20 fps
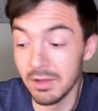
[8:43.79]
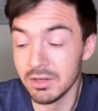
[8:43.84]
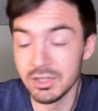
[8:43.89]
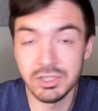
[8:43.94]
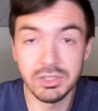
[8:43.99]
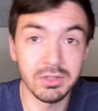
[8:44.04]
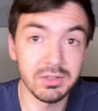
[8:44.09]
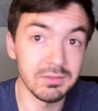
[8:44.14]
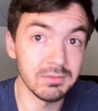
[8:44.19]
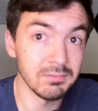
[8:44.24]

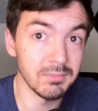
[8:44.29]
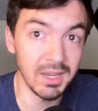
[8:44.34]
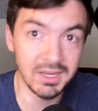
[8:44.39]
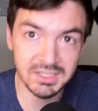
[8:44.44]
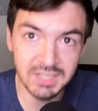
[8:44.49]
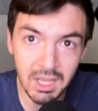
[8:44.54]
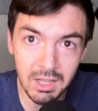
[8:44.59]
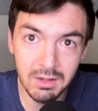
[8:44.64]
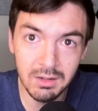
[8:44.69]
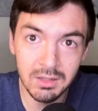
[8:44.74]
understood
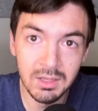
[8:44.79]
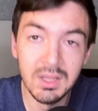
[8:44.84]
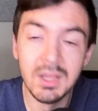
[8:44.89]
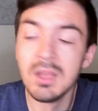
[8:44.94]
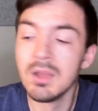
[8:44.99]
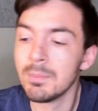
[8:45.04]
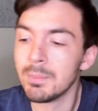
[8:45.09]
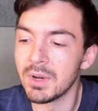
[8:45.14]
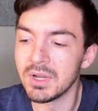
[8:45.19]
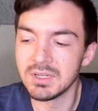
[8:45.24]
Excel,
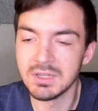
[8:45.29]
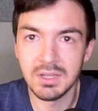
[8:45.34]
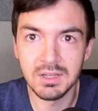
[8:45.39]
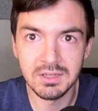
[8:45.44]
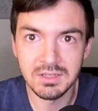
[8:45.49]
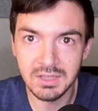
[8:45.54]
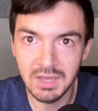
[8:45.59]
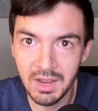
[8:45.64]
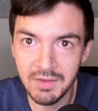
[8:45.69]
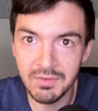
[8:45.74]
but
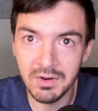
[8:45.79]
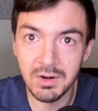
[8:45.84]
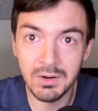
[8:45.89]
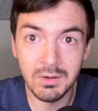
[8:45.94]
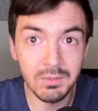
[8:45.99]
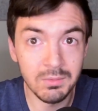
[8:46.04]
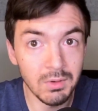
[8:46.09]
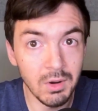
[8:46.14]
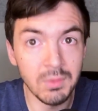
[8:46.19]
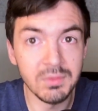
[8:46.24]

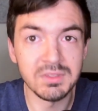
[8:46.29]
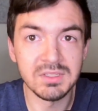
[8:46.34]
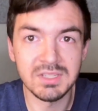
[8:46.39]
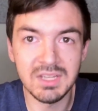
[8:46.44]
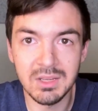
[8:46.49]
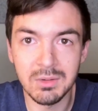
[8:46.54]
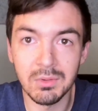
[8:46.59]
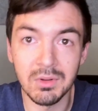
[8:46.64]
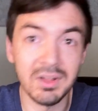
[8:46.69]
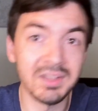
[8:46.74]
never wrote
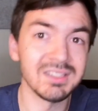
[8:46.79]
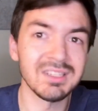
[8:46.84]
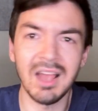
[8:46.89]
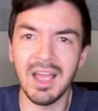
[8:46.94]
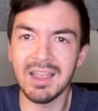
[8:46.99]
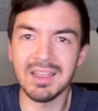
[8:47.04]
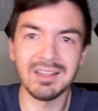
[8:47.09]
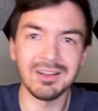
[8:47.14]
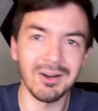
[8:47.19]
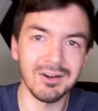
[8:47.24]
SQL. And
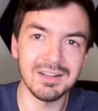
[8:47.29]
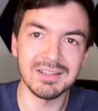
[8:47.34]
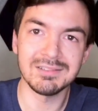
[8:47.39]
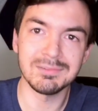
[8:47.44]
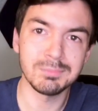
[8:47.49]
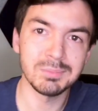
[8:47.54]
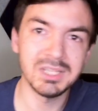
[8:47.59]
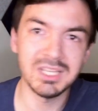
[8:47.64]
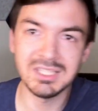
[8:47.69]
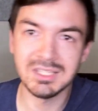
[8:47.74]
I can already
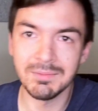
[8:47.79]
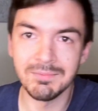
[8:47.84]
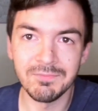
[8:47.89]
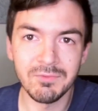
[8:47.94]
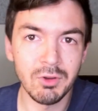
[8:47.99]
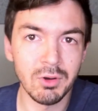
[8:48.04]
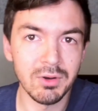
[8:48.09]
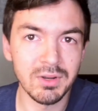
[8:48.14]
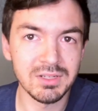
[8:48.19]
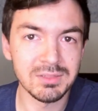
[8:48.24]
see some
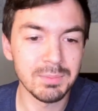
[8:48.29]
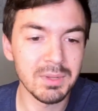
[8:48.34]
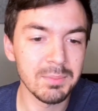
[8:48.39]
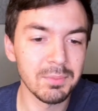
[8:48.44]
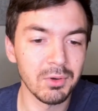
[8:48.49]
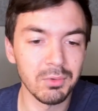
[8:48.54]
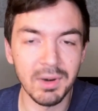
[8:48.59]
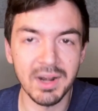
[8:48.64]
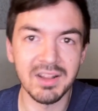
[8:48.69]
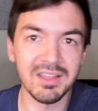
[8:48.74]
furious
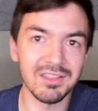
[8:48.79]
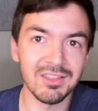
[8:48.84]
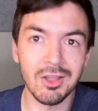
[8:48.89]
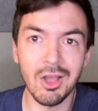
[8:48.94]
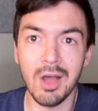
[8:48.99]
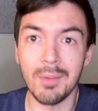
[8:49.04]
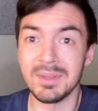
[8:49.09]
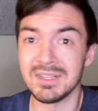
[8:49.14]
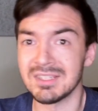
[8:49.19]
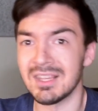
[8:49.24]
people writing in the
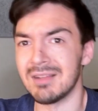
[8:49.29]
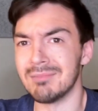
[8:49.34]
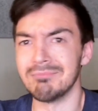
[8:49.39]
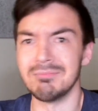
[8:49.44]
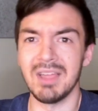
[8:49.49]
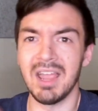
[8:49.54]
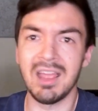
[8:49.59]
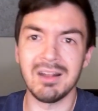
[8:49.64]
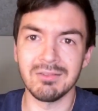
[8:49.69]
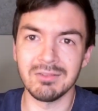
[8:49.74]
comments that
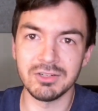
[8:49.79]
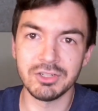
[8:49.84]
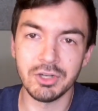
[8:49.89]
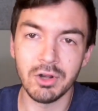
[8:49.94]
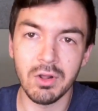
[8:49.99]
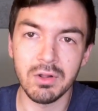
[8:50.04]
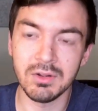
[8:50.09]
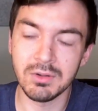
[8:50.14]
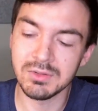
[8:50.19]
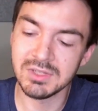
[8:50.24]
analysts should all know